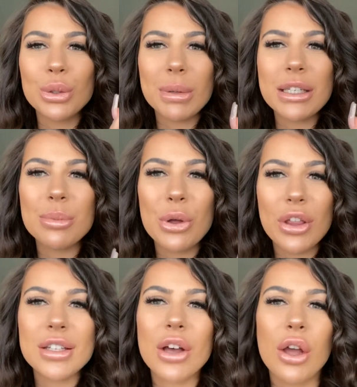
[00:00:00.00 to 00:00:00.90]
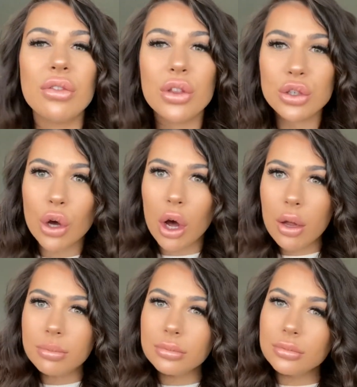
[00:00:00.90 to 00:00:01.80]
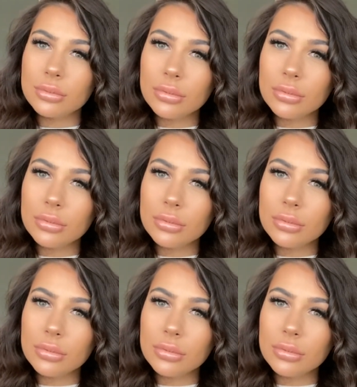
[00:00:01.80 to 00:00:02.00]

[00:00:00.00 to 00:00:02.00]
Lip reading: would be to put this over the top.